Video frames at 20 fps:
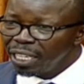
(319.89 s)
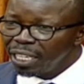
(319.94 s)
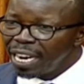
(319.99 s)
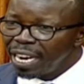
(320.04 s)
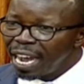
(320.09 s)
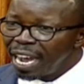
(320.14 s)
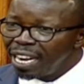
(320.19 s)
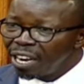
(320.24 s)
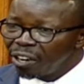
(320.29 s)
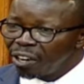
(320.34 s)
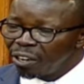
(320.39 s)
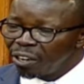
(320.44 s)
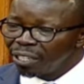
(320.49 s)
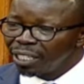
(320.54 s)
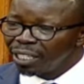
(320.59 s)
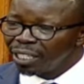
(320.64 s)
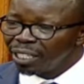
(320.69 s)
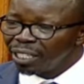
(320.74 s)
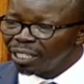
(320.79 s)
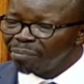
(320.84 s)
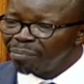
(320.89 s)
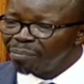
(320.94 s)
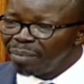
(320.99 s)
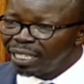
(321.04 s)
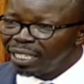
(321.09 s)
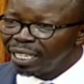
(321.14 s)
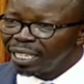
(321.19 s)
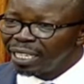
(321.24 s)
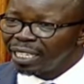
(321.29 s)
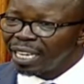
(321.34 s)
because I'd earlier
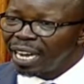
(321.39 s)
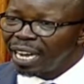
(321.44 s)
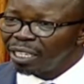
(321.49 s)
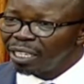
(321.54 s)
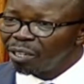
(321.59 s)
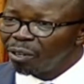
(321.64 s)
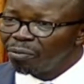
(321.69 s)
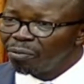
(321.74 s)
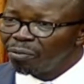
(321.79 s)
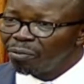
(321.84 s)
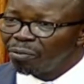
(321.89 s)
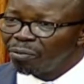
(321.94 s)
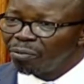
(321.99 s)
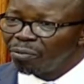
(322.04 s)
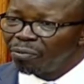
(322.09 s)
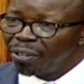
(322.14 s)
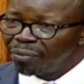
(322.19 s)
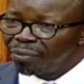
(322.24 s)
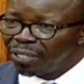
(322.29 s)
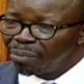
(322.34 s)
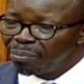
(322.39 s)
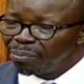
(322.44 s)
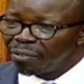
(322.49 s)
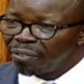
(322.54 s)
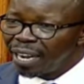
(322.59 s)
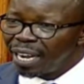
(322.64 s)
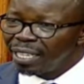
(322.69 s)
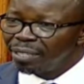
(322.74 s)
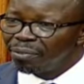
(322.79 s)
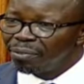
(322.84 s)
on submitted that Article
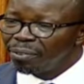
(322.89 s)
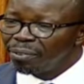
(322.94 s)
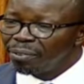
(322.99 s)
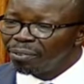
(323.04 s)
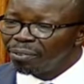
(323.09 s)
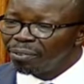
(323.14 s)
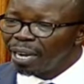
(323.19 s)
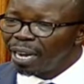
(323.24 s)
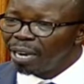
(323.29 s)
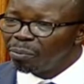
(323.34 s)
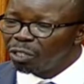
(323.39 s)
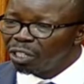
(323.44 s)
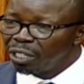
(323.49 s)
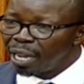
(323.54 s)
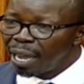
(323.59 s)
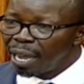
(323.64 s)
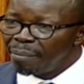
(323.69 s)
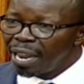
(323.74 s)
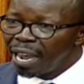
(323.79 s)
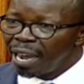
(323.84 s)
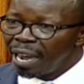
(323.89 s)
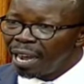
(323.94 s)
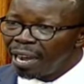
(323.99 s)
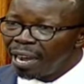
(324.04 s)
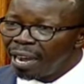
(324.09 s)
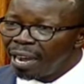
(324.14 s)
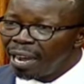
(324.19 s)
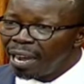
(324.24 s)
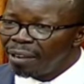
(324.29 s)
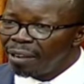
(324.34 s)
50 provides for an
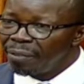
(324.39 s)
opportunity,